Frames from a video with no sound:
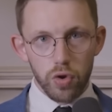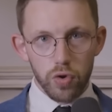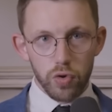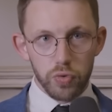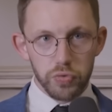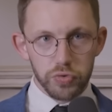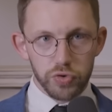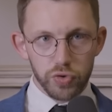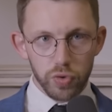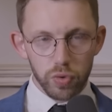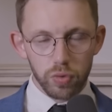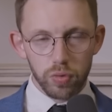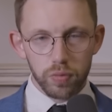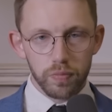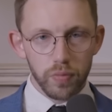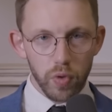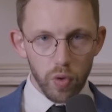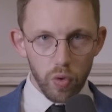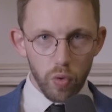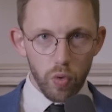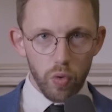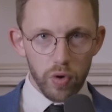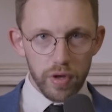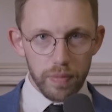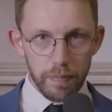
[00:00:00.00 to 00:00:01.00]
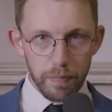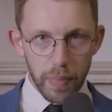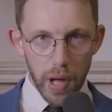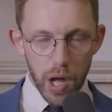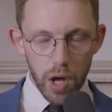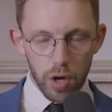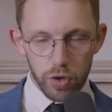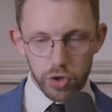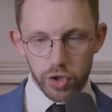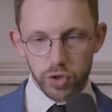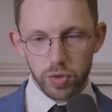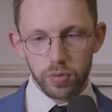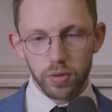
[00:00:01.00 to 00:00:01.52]
neutral or
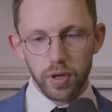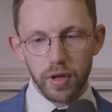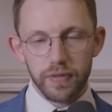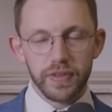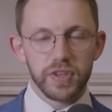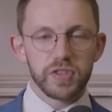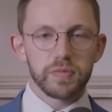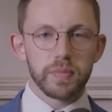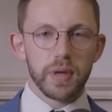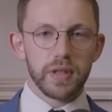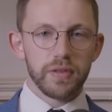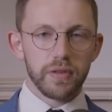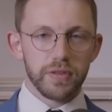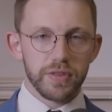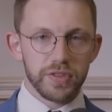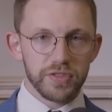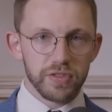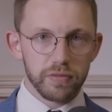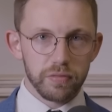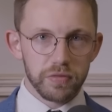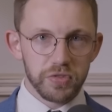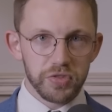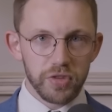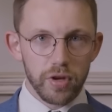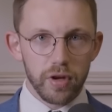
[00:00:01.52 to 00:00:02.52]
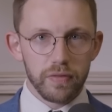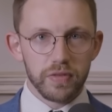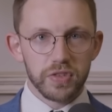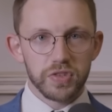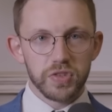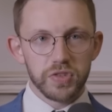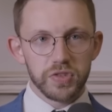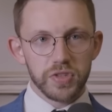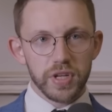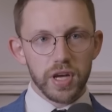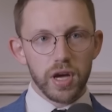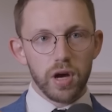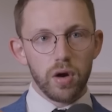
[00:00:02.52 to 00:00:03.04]
impartial, and this meant that the civil
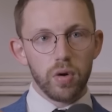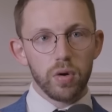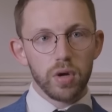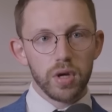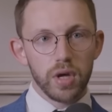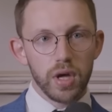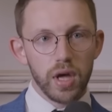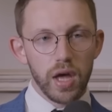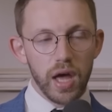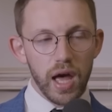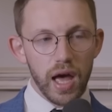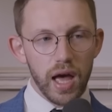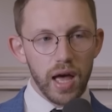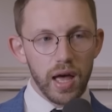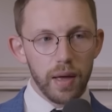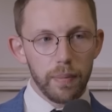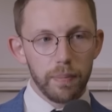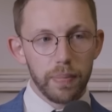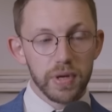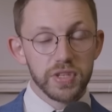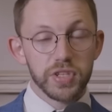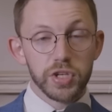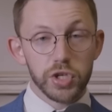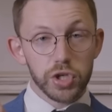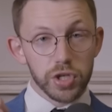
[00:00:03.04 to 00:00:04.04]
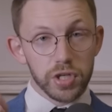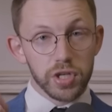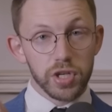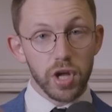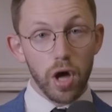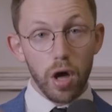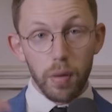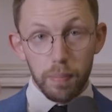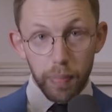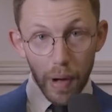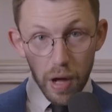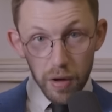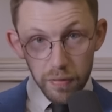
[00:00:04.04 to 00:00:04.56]
service is now
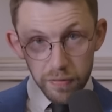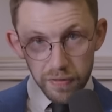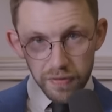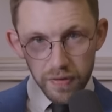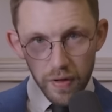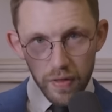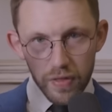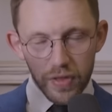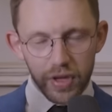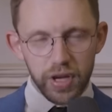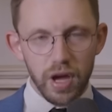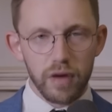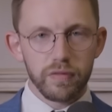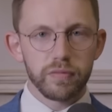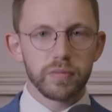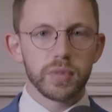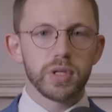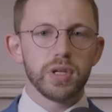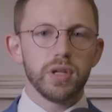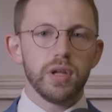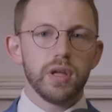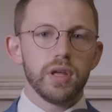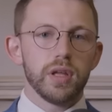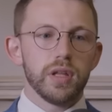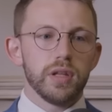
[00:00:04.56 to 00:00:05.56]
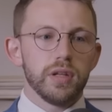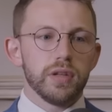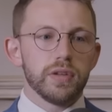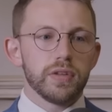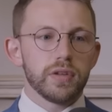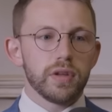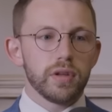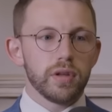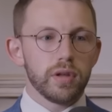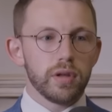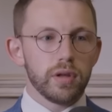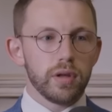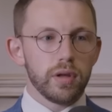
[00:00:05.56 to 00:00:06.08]
positioned above the government
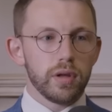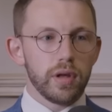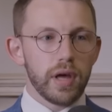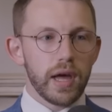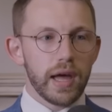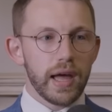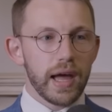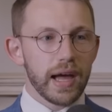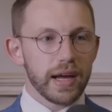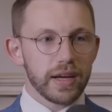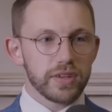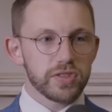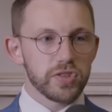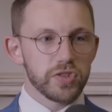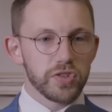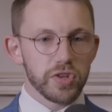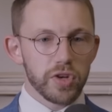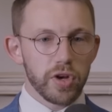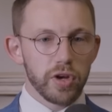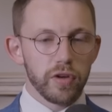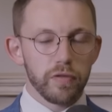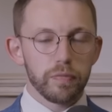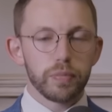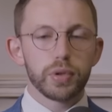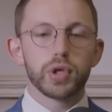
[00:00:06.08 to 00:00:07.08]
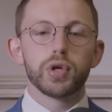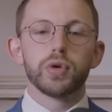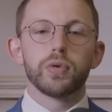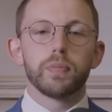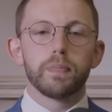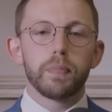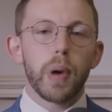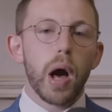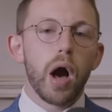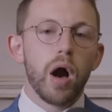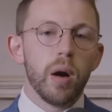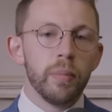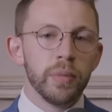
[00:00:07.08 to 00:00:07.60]
and acts as a kind of
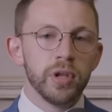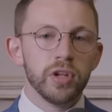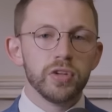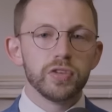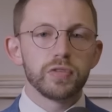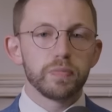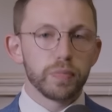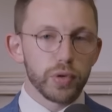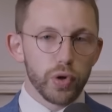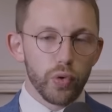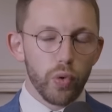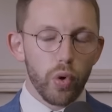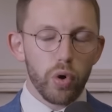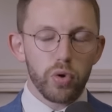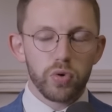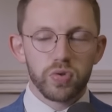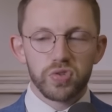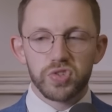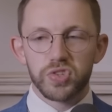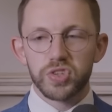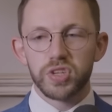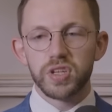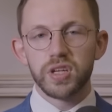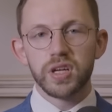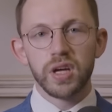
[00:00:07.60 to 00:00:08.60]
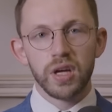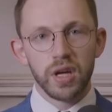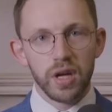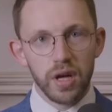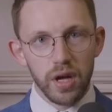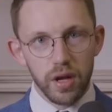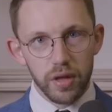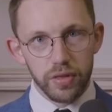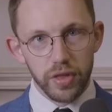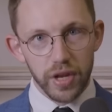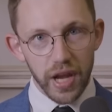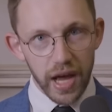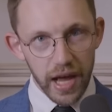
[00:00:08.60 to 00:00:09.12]
permanent bureaucracy
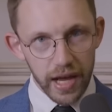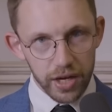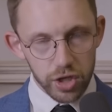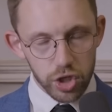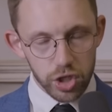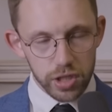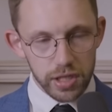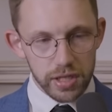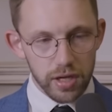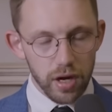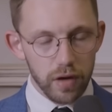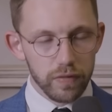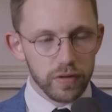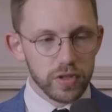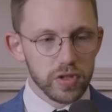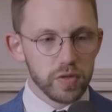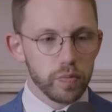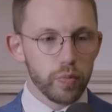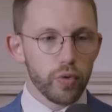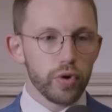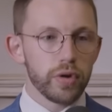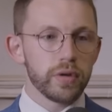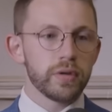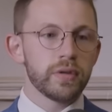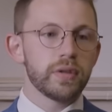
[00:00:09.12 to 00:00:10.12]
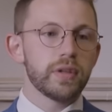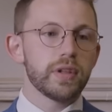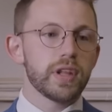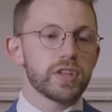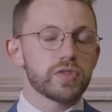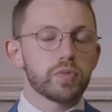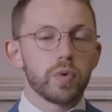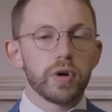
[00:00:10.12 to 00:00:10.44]
that actually governs Britain.